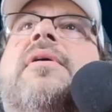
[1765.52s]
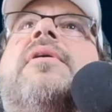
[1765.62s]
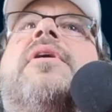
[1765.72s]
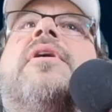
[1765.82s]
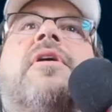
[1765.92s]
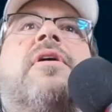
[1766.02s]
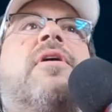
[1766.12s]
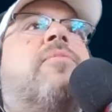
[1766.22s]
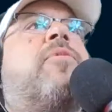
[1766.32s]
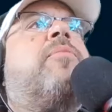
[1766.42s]

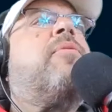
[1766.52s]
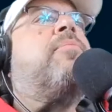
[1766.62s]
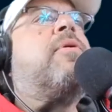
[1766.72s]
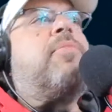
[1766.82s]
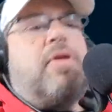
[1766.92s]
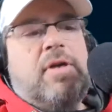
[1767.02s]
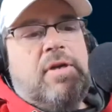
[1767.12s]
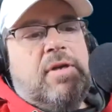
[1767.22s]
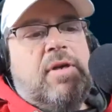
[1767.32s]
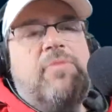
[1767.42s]

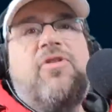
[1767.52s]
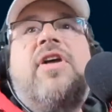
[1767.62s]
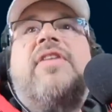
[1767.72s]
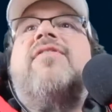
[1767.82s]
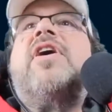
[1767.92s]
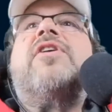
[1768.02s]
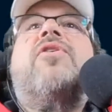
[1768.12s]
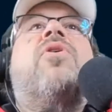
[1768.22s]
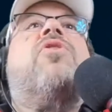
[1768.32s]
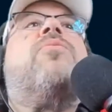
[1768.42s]
I'm trying to find
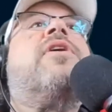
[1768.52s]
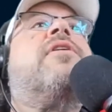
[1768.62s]
Chrome here